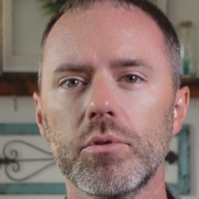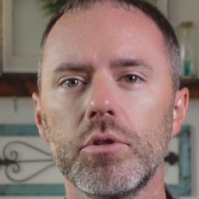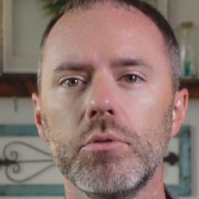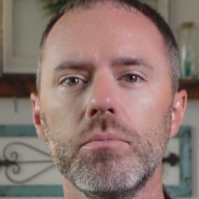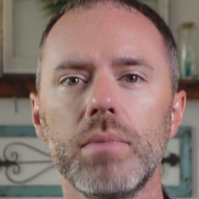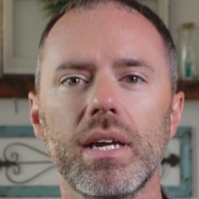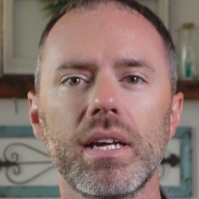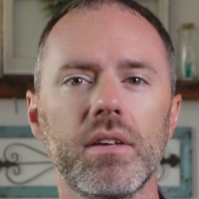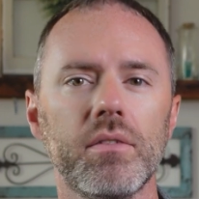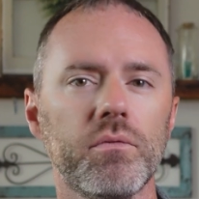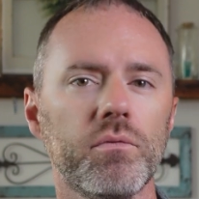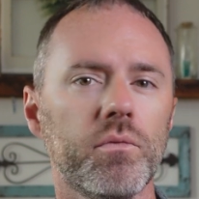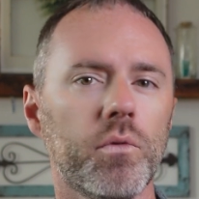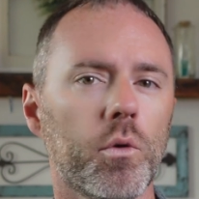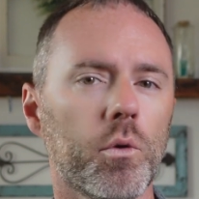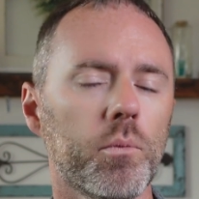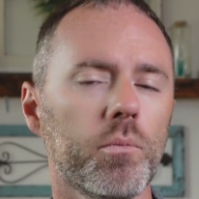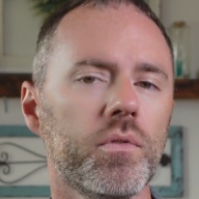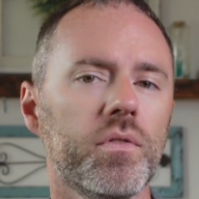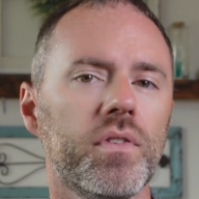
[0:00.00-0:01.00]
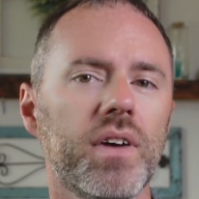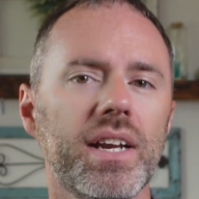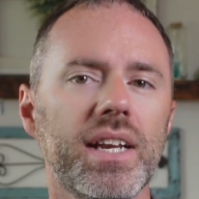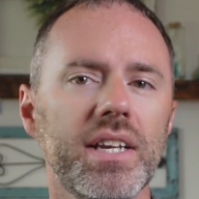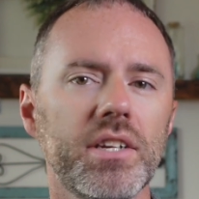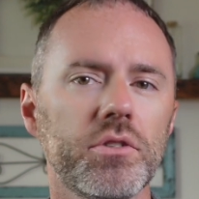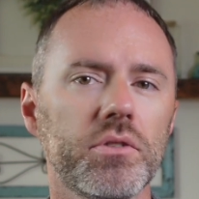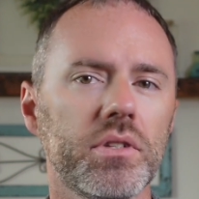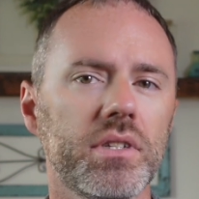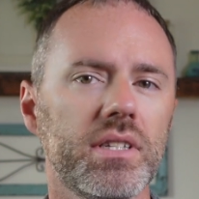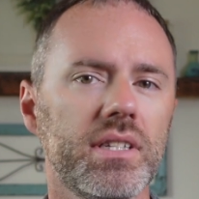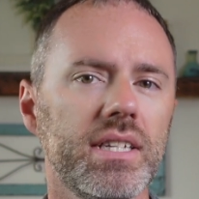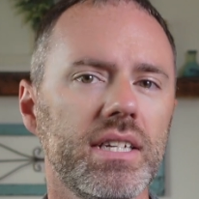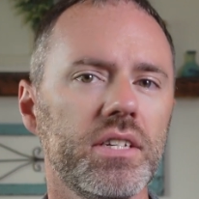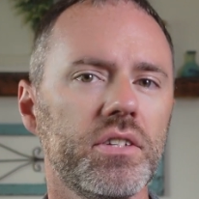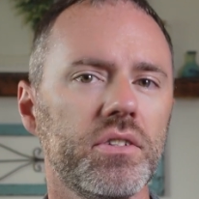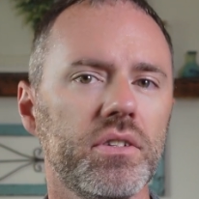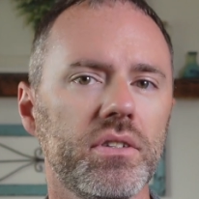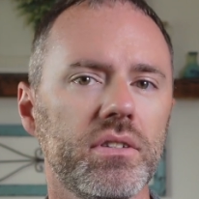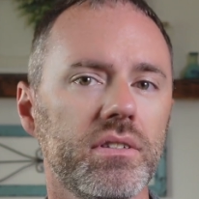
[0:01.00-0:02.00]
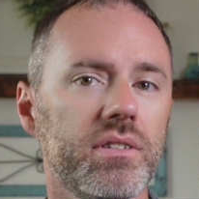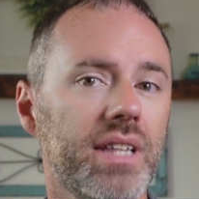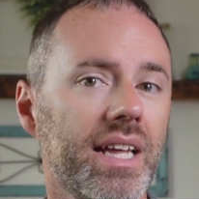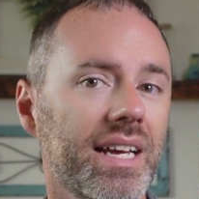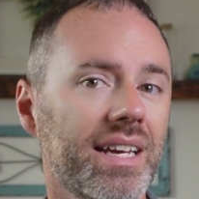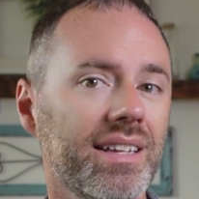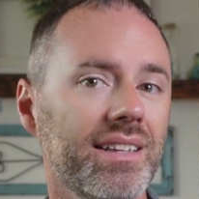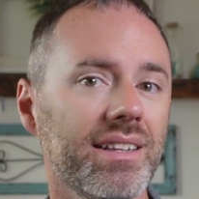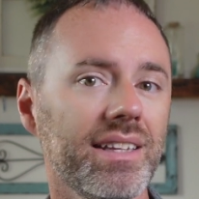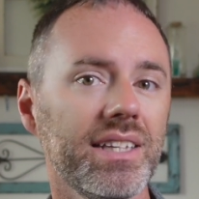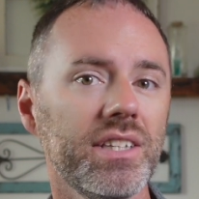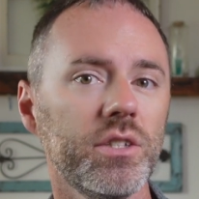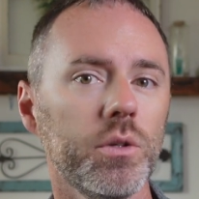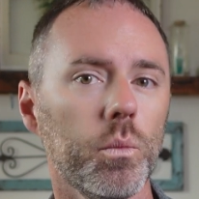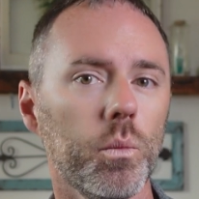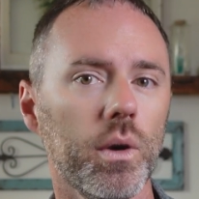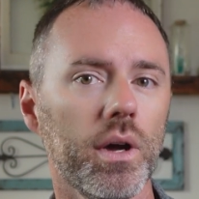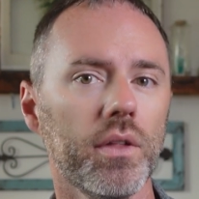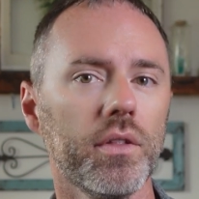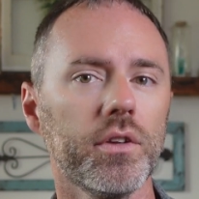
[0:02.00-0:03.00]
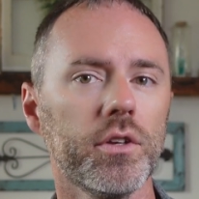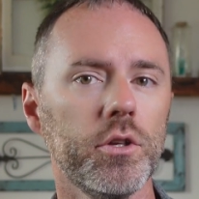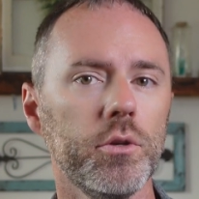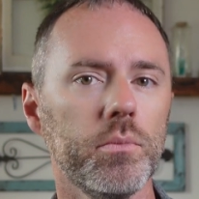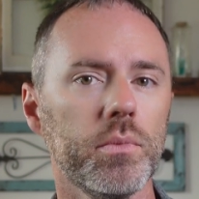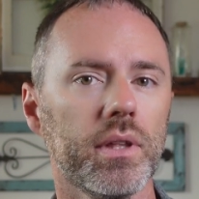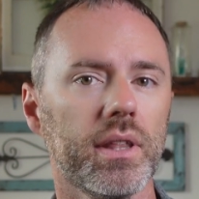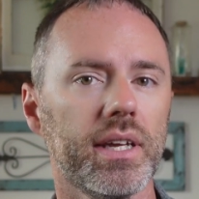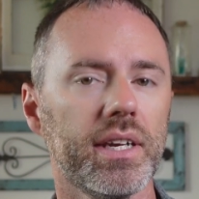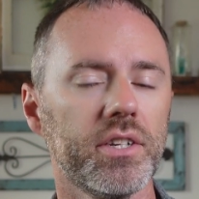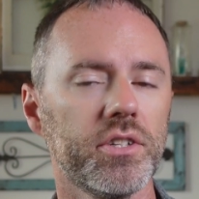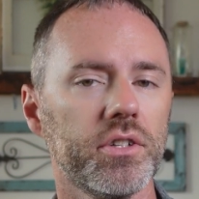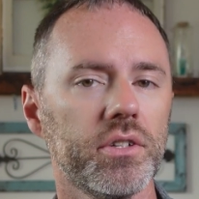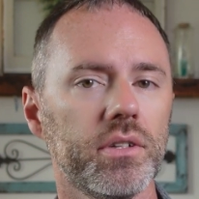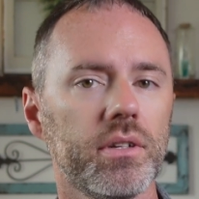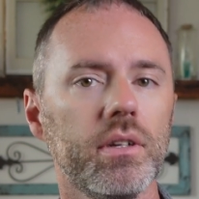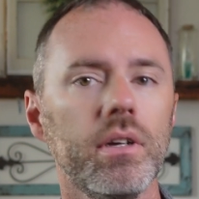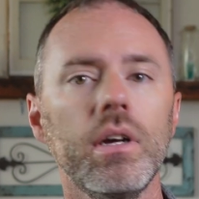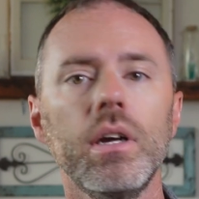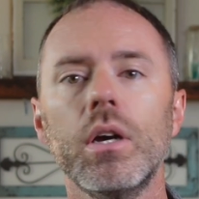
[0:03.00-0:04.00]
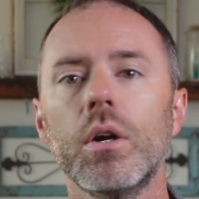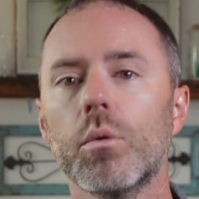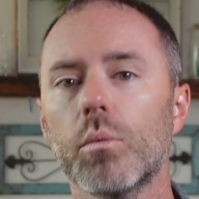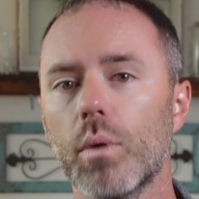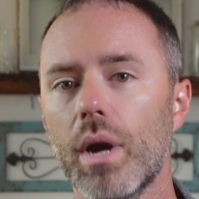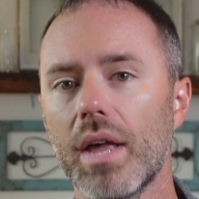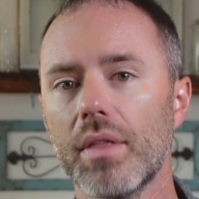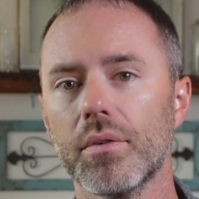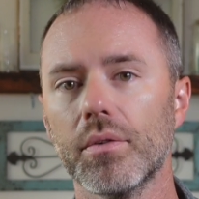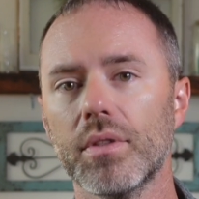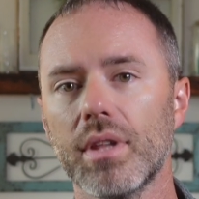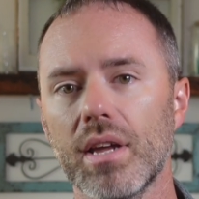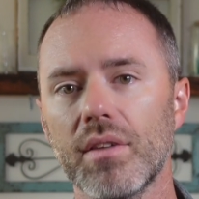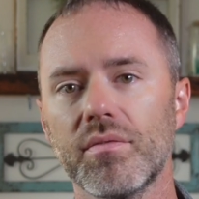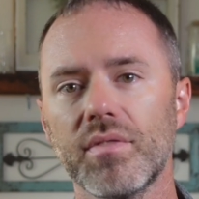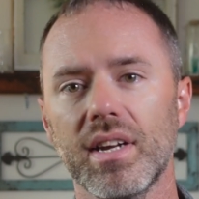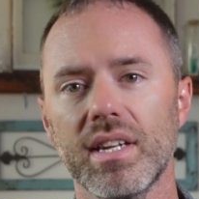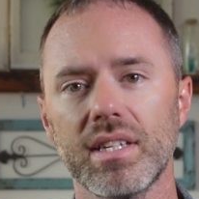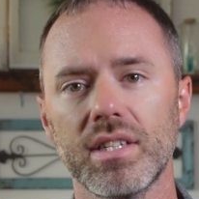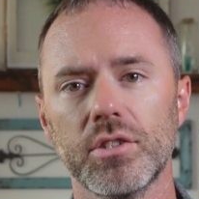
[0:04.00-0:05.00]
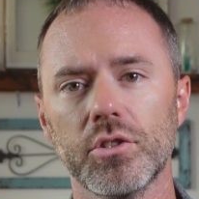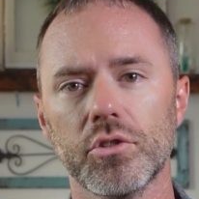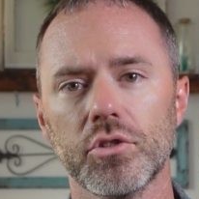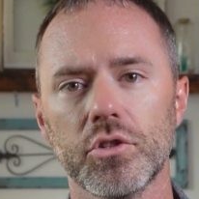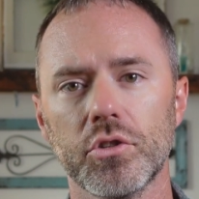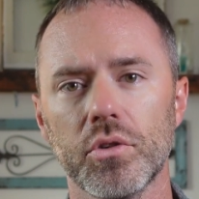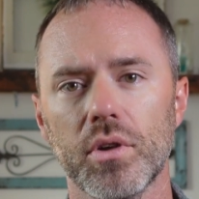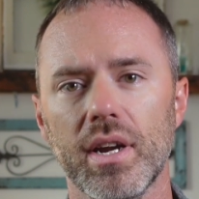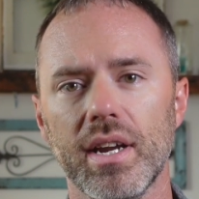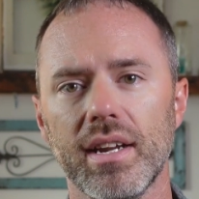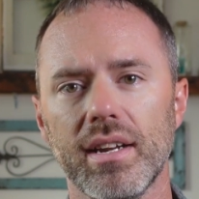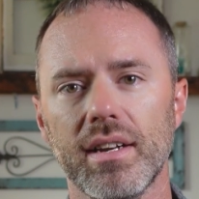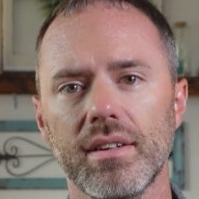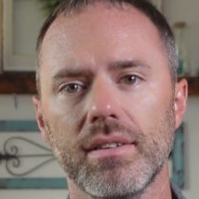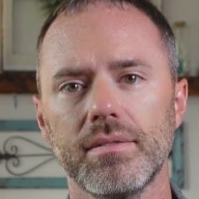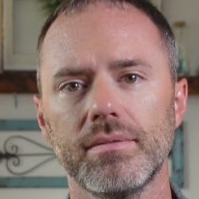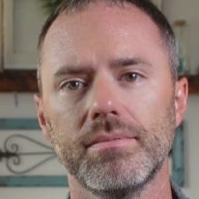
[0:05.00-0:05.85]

you make informed financial decisions that can lead to wealth accumulation rather than financial strain.